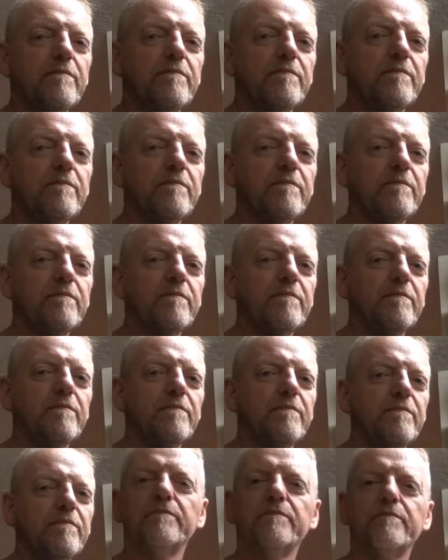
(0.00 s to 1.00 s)

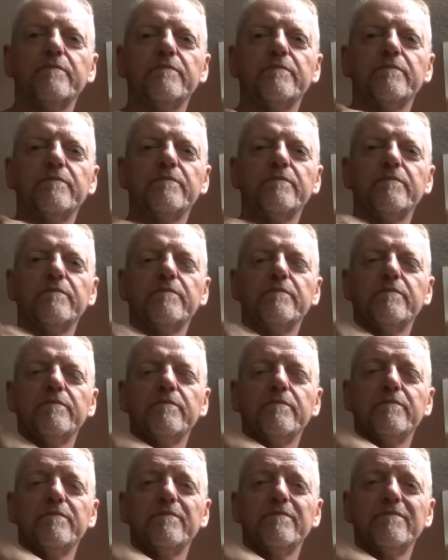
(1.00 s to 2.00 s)

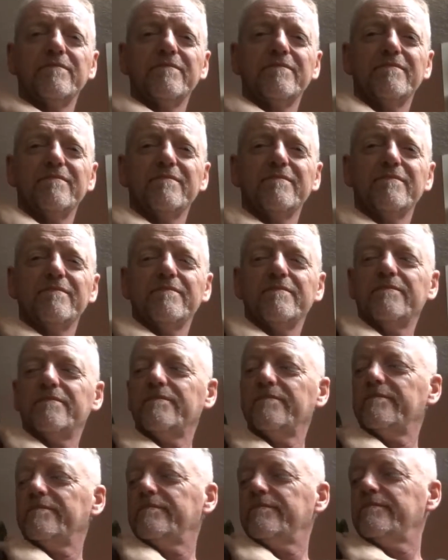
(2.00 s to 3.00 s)

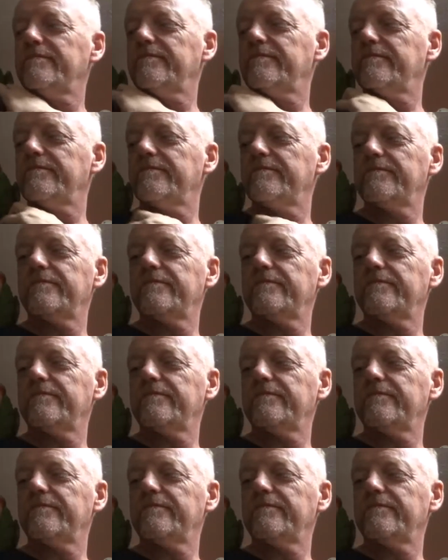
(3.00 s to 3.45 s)
Nobody speaks.